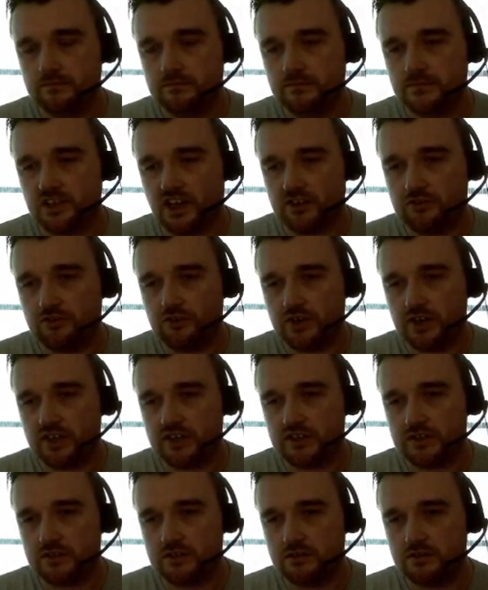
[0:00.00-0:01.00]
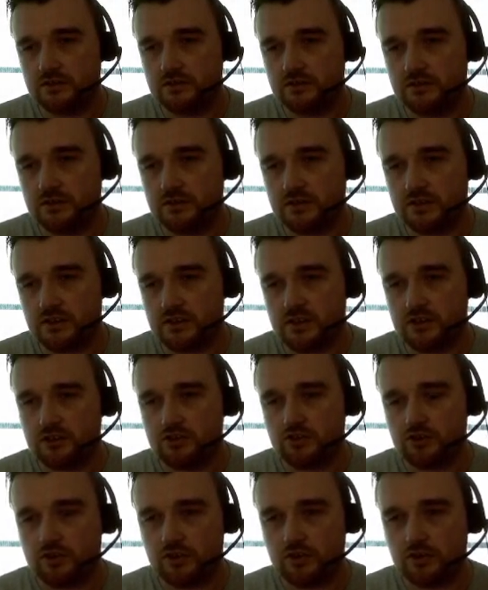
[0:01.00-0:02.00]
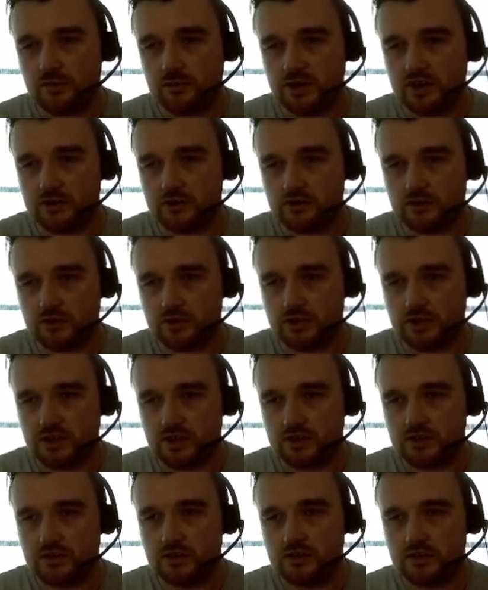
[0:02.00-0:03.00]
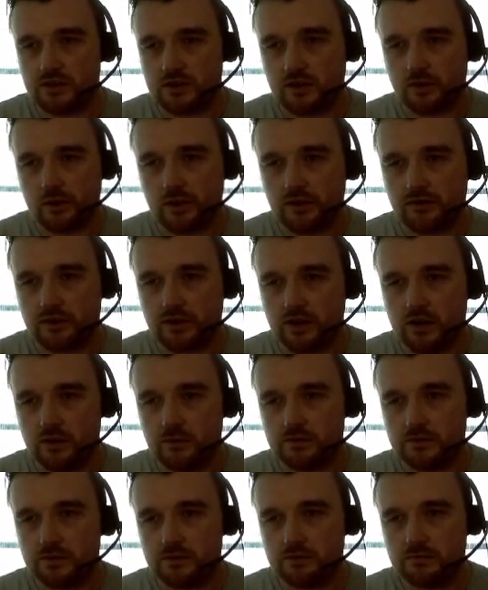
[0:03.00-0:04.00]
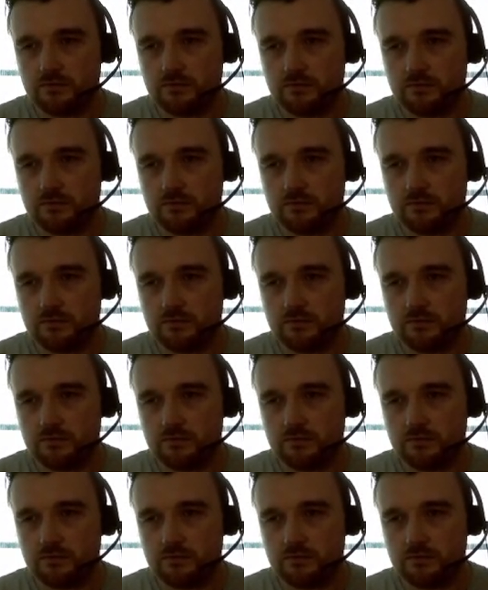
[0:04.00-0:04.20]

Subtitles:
It's interesting to see truth being associated to the Queen of Cups.